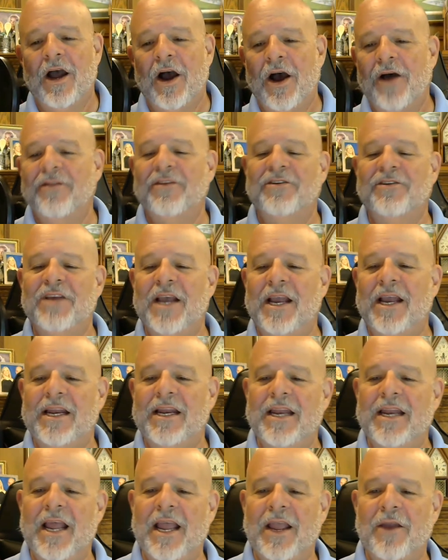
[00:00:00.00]
On the
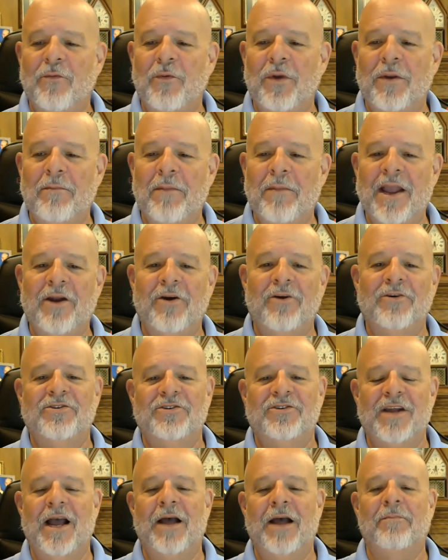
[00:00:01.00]
second day, we made our
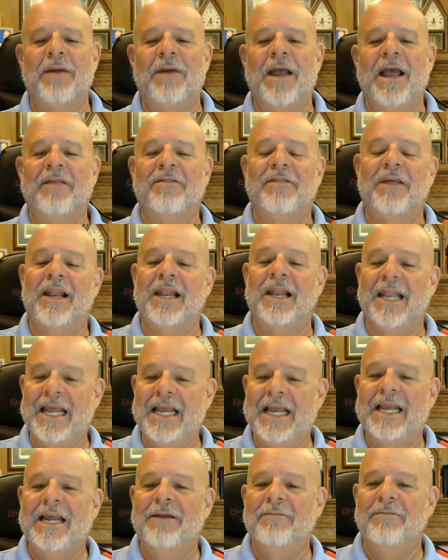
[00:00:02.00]
stop at the
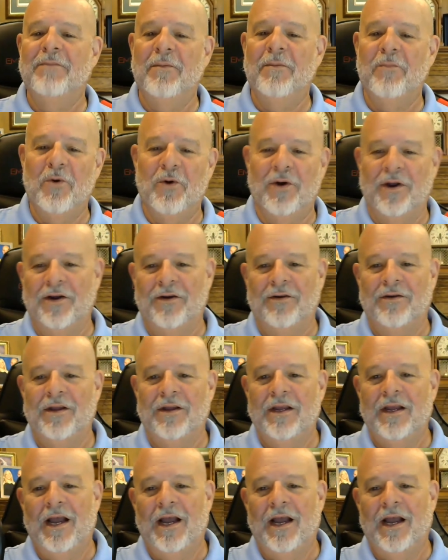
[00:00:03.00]
Lincoln Memorial,